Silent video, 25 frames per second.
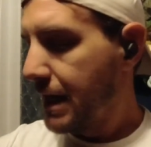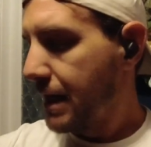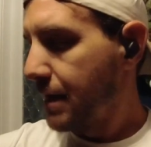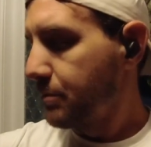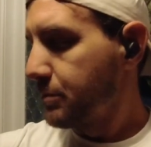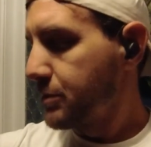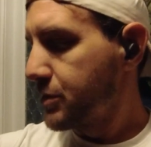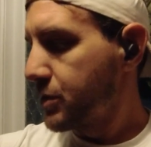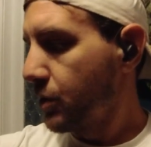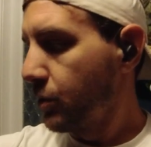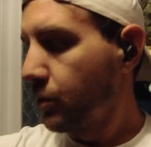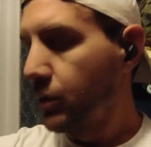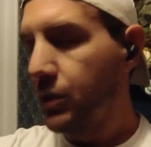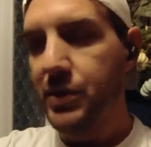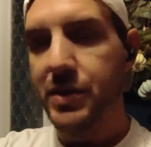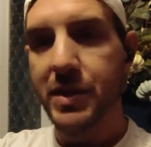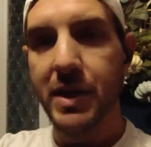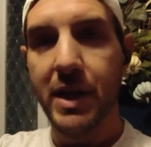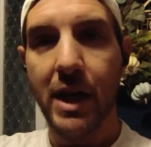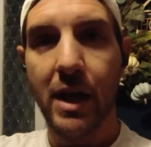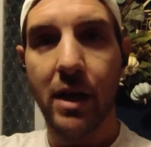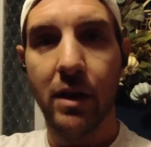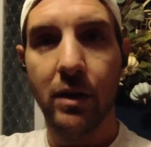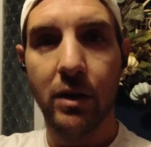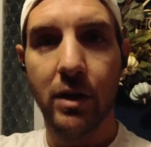So we'll see
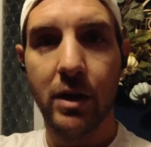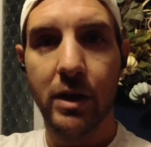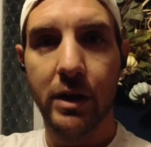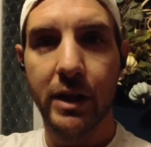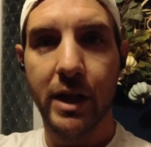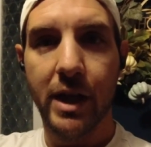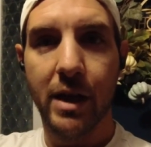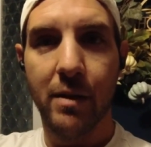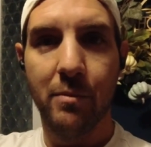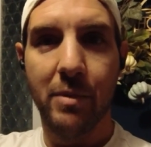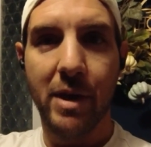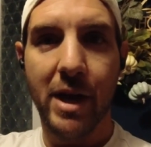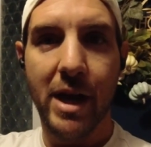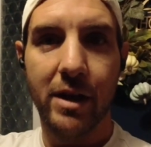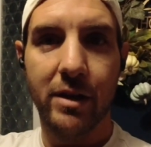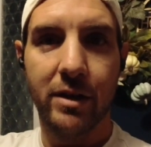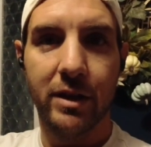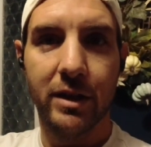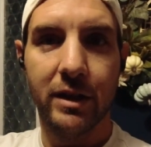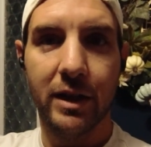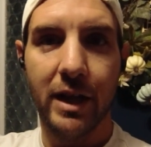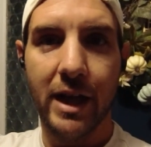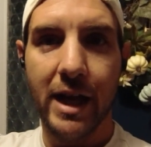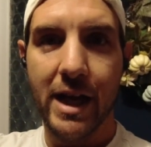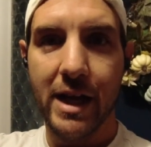how long that battery
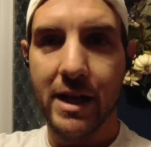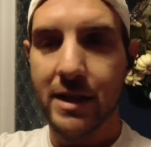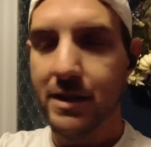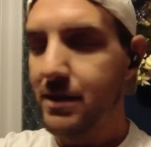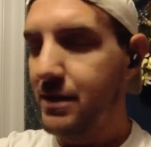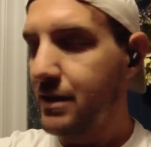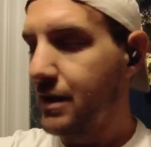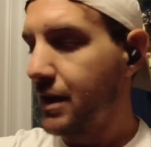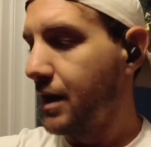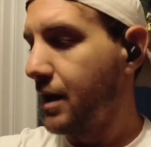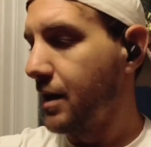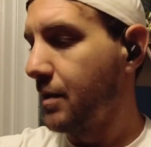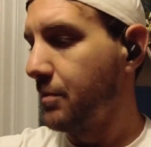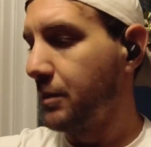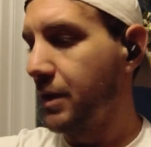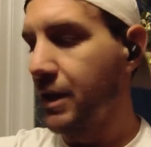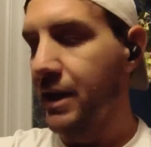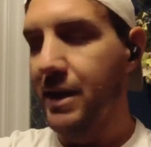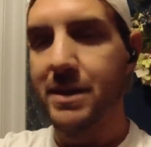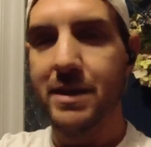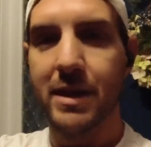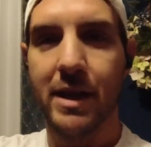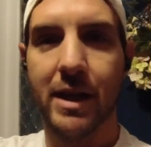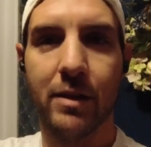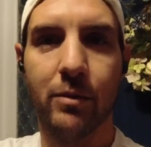lasts. Like I
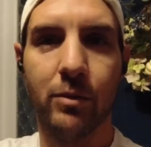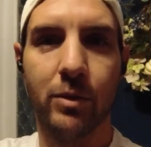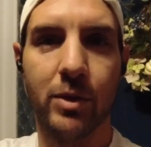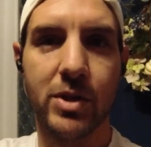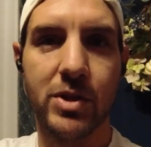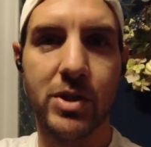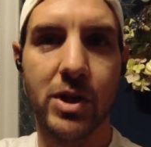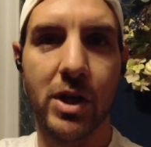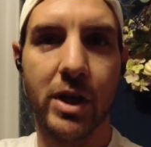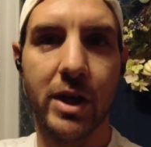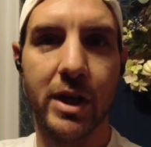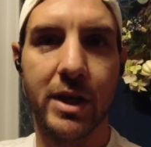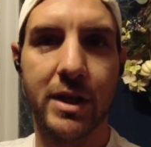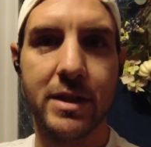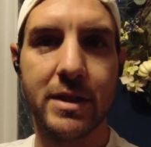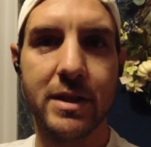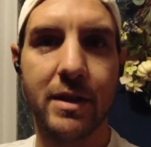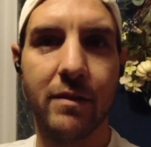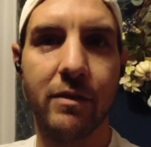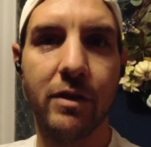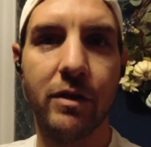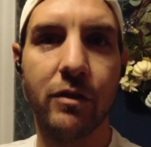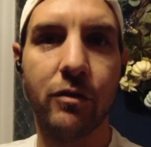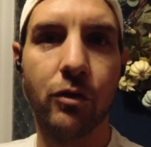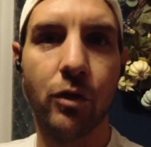said, we're starting at
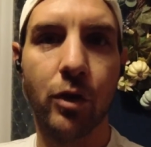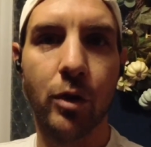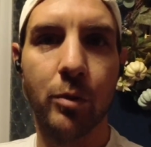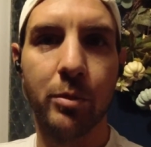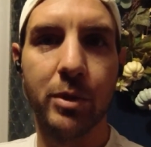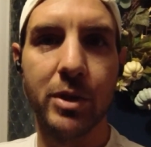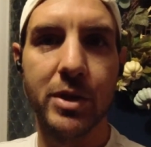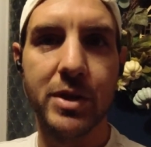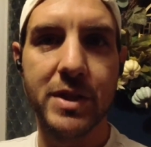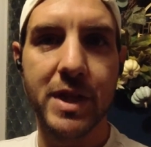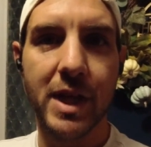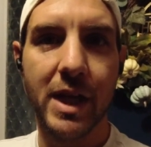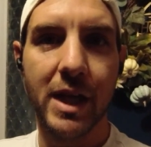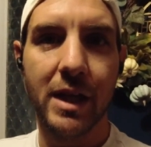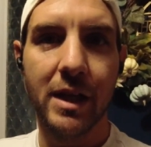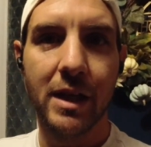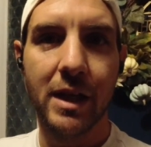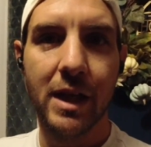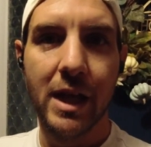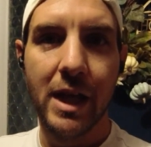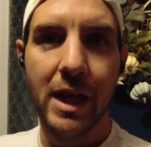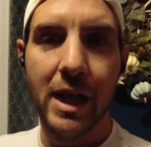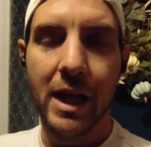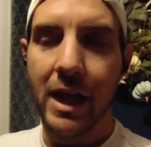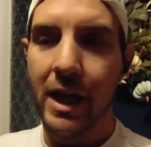74%,
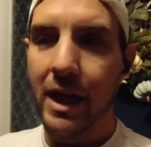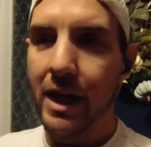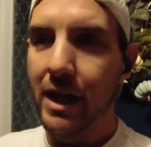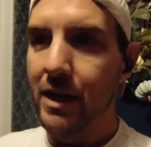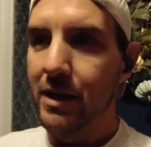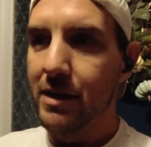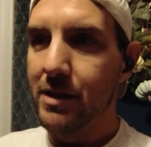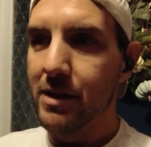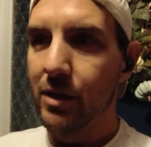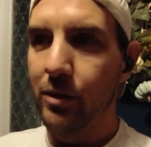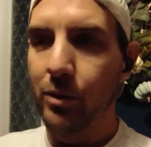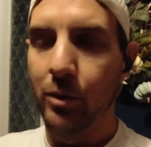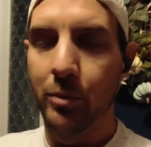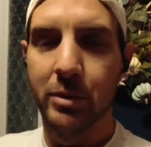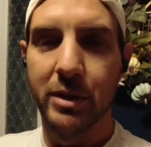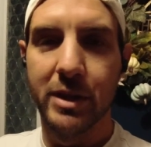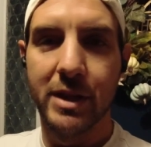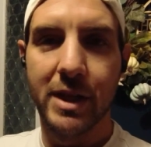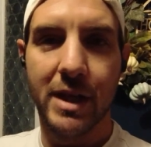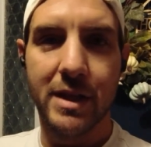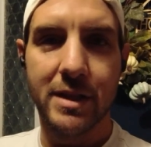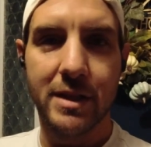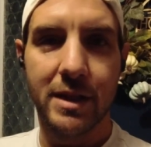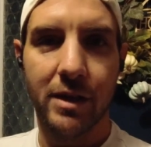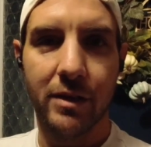and we'll be
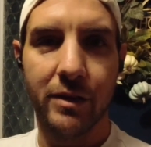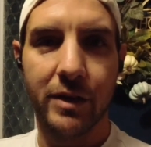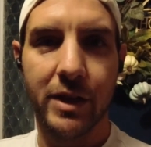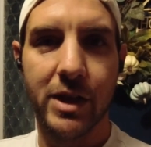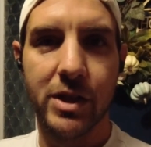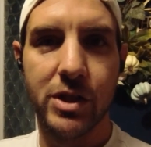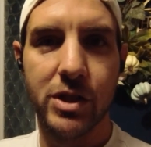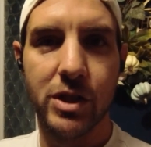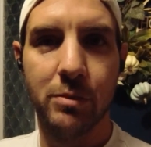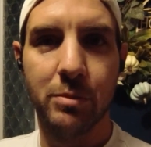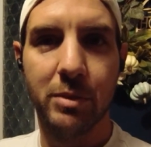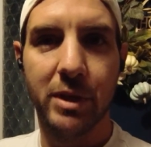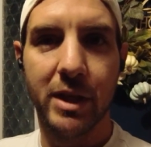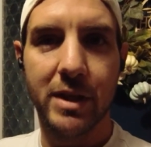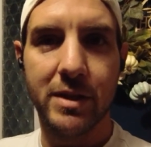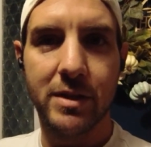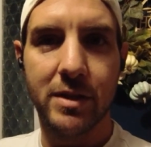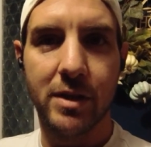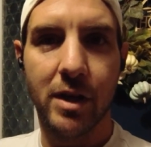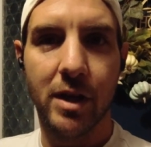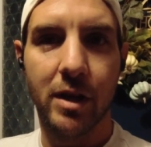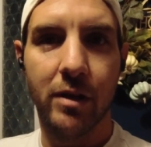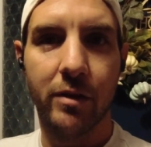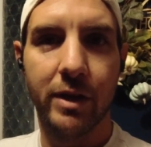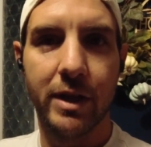testing out that GPS and
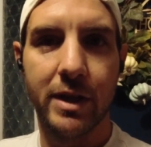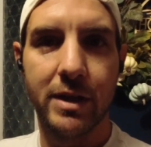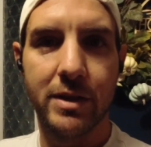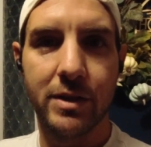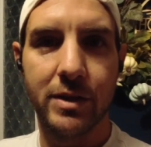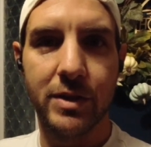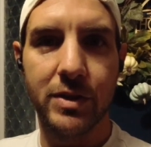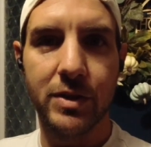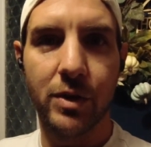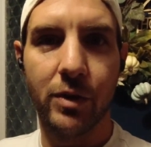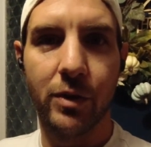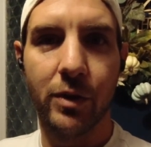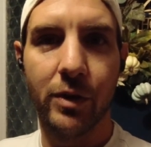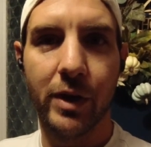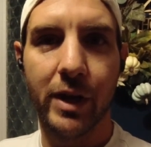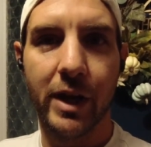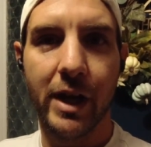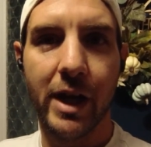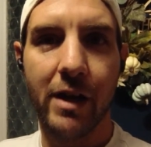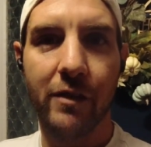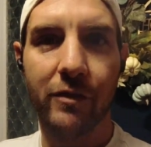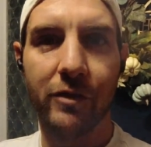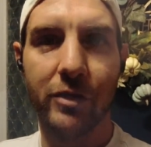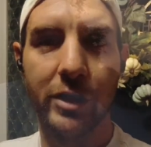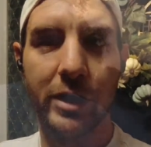heart rate. So let's go get
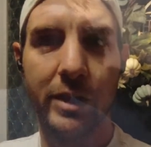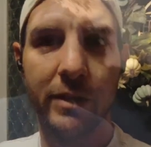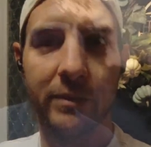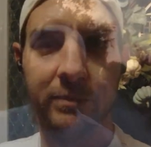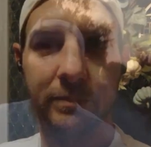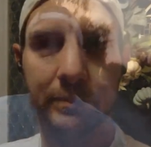after it.